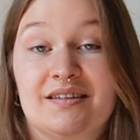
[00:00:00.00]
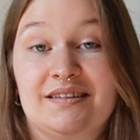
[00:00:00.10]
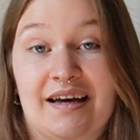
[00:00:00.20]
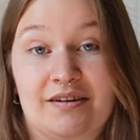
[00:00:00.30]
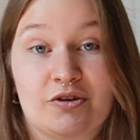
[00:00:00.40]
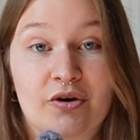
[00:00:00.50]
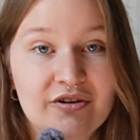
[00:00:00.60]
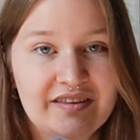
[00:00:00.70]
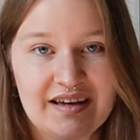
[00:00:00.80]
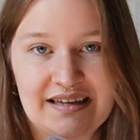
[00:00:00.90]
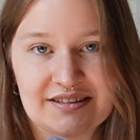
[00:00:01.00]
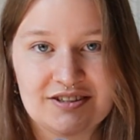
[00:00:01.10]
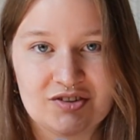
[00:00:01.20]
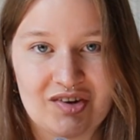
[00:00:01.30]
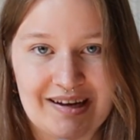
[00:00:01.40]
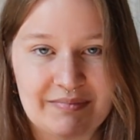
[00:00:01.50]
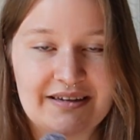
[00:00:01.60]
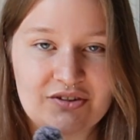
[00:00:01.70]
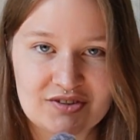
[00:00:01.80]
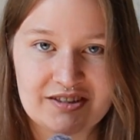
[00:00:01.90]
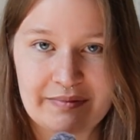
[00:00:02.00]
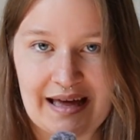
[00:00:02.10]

yeah, go to their Instagram and use the